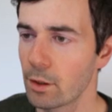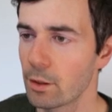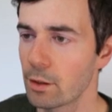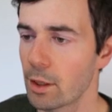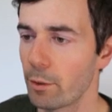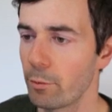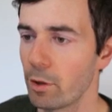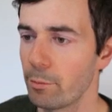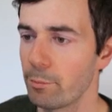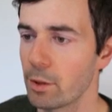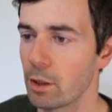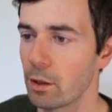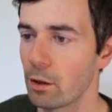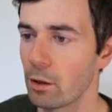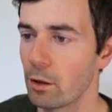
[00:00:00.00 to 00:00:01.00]
that will
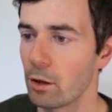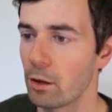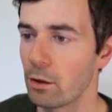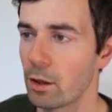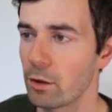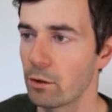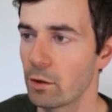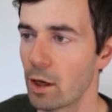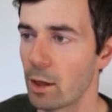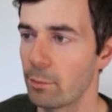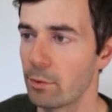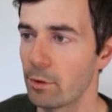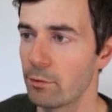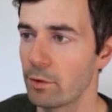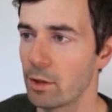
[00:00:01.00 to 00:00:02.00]
appear on
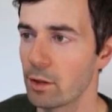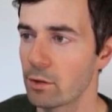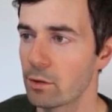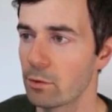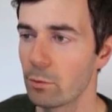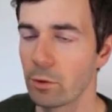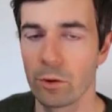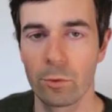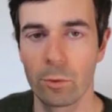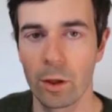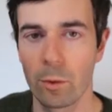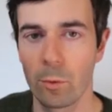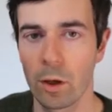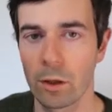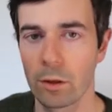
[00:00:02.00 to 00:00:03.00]
top of this, which is what I
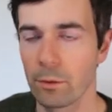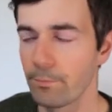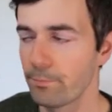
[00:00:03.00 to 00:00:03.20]
want.